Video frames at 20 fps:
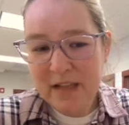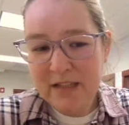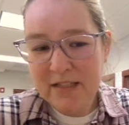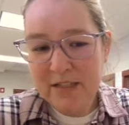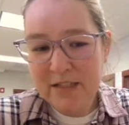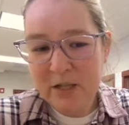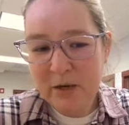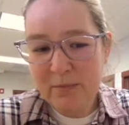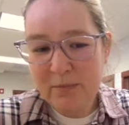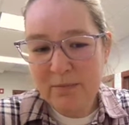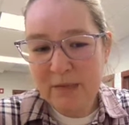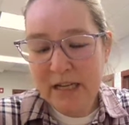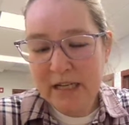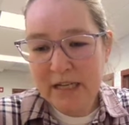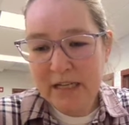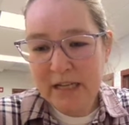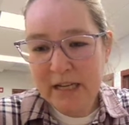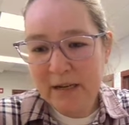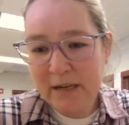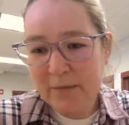And so
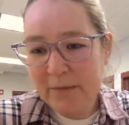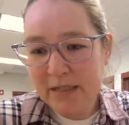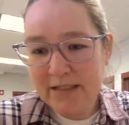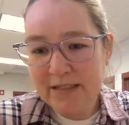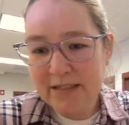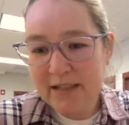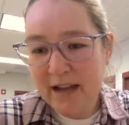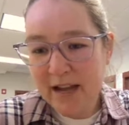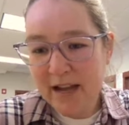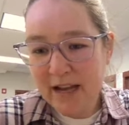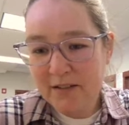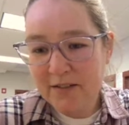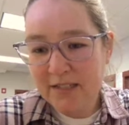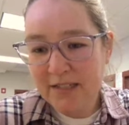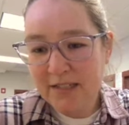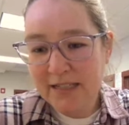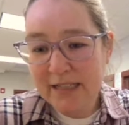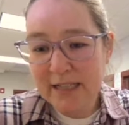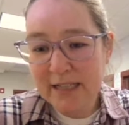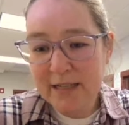medium is
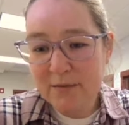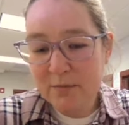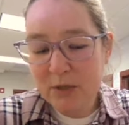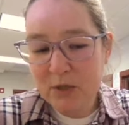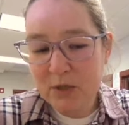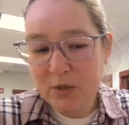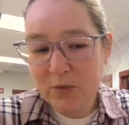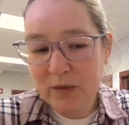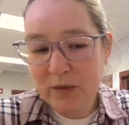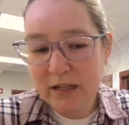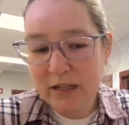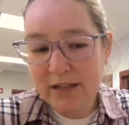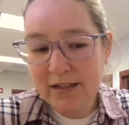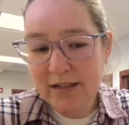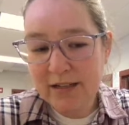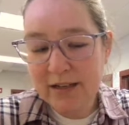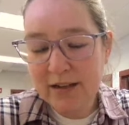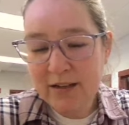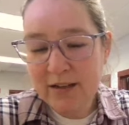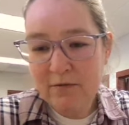obviously in
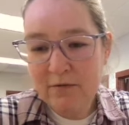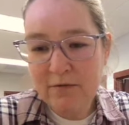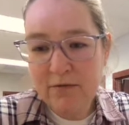between